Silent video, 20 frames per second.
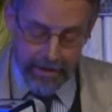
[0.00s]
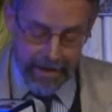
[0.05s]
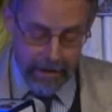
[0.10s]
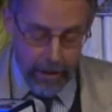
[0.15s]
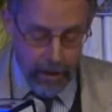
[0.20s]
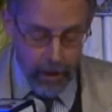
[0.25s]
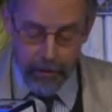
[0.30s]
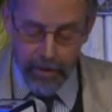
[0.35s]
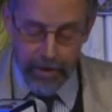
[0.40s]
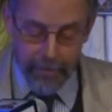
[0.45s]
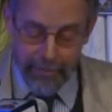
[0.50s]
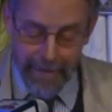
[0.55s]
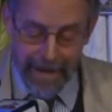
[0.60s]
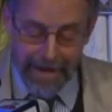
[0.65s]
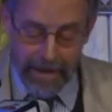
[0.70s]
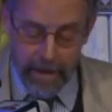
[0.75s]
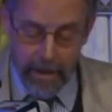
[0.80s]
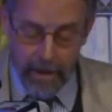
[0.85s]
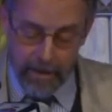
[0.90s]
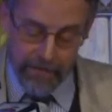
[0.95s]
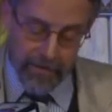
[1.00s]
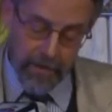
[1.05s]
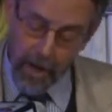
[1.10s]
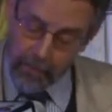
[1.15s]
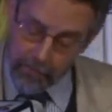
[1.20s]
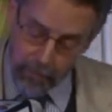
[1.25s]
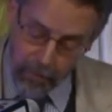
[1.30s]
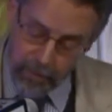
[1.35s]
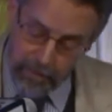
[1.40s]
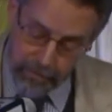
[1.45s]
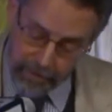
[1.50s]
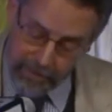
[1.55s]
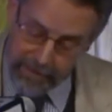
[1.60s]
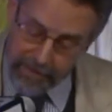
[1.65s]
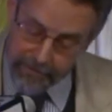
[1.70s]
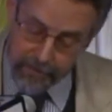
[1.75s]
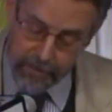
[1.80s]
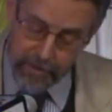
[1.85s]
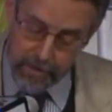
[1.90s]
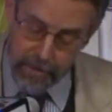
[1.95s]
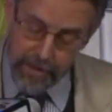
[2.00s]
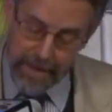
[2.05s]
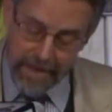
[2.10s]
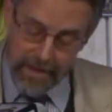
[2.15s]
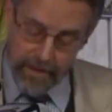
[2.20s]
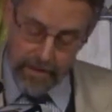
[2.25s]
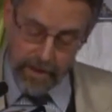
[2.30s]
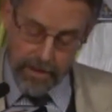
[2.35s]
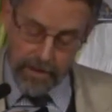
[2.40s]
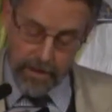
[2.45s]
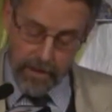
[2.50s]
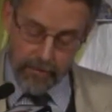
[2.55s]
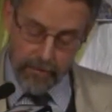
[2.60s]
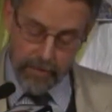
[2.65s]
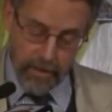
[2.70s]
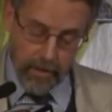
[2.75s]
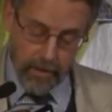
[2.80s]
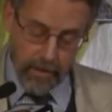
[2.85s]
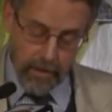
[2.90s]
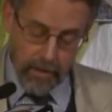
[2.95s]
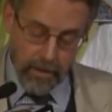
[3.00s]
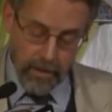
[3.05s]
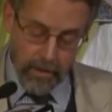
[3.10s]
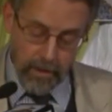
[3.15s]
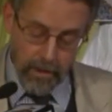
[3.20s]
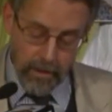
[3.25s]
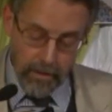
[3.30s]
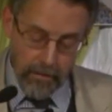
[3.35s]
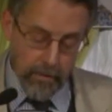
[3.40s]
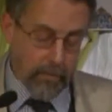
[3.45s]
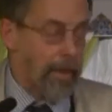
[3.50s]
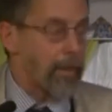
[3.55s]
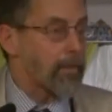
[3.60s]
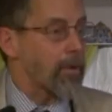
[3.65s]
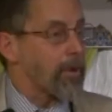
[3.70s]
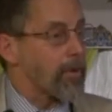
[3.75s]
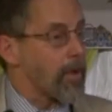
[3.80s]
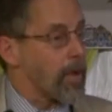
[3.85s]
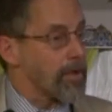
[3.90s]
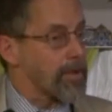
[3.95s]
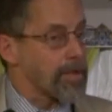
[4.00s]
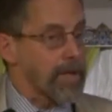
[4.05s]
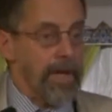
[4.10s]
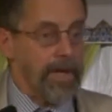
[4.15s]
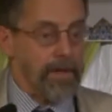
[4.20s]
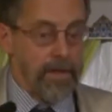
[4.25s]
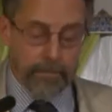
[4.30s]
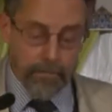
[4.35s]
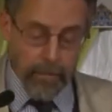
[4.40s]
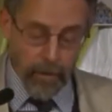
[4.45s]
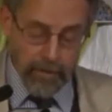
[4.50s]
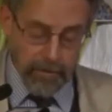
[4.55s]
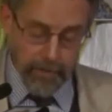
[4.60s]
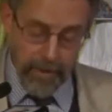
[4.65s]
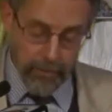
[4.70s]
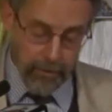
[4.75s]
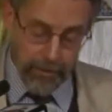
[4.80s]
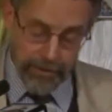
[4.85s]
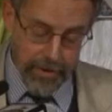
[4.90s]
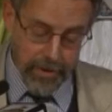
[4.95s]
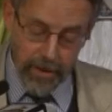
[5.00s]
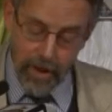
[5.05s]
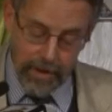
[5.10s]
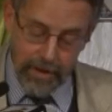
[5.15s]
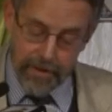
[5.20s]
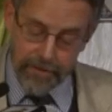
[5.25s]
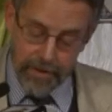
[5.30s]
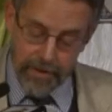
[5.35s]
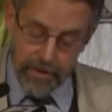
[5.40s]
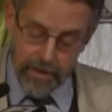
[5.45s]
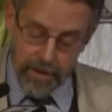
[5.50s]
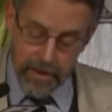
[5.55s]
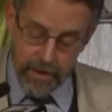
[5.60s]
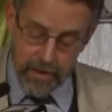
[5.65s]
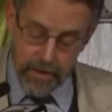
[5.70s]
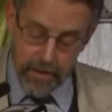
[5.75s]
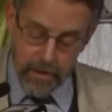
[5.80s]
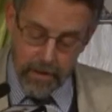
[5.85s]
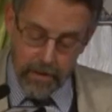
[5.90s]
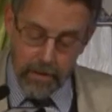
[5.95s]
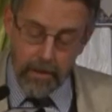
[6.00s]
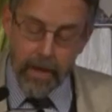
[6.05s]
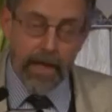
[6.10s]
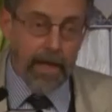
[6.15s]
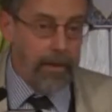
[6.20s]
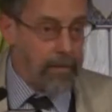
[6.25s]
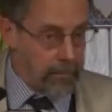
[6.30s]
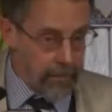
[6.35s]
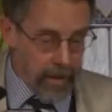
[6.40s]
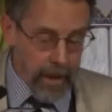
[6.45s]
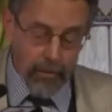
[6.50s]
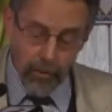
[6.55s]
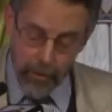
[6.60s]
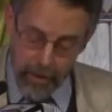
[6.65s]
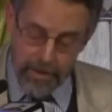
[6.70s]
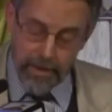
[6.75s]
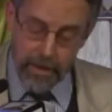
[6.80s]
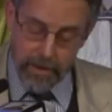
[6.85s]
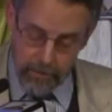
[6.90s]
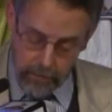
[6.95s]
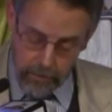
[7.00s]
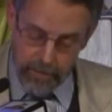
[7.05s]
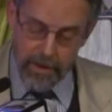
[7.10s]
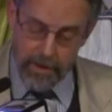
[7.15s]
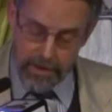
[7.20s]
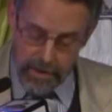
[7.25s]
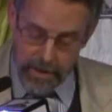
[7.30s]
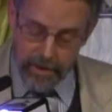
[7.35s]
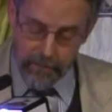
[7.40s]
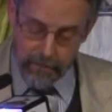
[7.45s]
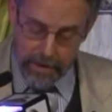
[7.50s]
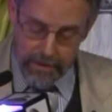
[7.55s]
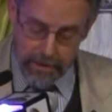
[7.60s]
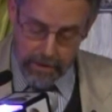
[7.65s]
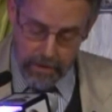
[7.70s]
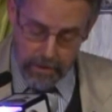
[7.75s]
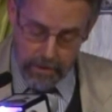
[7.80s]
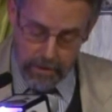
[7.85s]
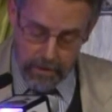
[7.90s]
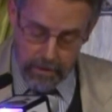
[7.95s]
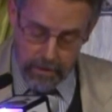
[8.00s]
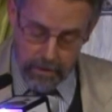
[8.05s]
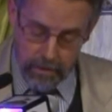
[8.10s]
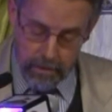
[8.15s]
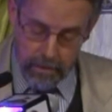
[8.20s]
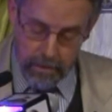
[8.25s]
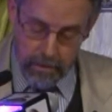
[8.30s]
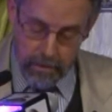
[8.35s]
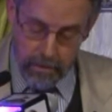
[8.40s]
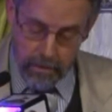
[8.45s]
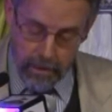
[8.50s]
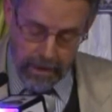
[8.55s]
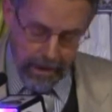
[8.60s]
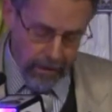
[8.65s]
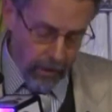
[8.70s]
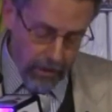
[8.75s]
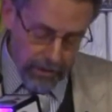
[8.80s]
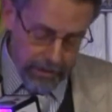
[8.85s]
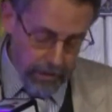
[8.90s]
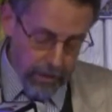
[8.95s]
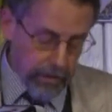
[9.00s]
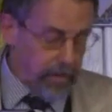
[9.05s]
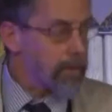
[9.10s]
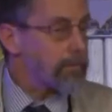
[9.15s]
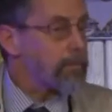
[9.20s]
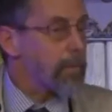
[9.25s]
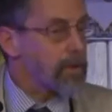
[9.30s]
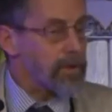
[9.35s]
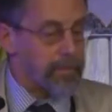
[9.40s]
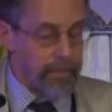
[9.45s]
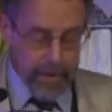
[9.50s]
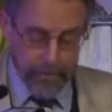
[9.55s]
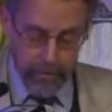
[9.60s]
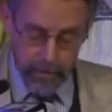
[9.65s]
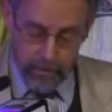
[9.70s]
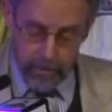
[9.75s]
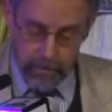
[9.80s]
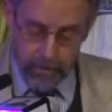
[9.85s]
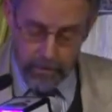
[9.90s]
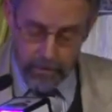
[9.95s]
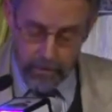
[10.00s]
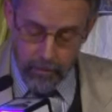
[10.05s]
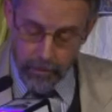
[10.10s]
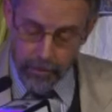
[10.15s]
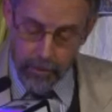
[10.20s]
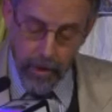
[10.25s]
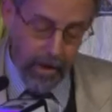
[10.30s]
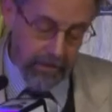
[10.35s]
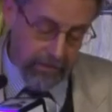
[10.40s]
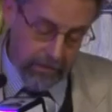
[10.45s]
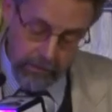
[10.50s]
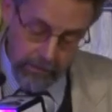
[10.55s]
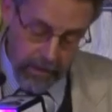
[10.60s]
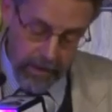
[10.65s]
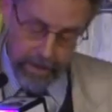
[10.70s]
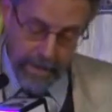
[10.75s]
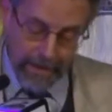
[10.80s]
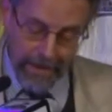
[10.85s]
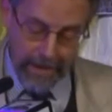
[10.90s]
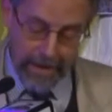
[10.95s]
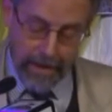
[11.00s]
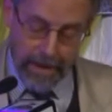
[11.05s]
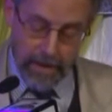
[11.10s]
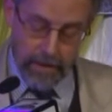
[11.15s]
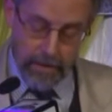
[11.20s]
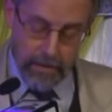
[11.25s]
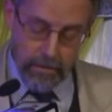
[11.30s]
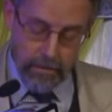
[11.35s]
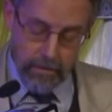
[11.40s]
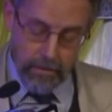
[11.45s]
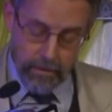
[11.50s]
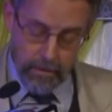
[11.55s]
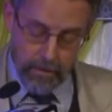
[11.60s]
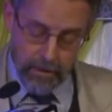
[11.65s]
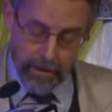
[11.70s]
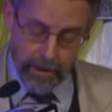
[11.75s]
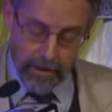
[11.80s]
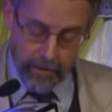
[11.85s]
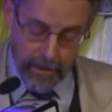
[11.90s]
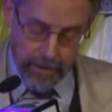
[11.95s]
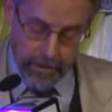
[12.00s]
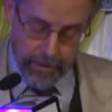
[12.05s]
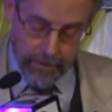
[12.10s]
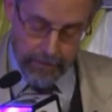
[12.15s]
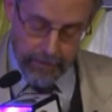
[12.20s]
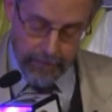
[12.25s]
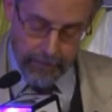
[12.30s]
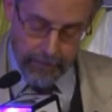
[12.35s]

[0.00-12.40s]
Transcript: let alone that many, if not most believers, could access them. Remember, in those days, that most people did not live in cities, and Ibn Babawayh was a city resident. And also that most people were not, in any case, literate.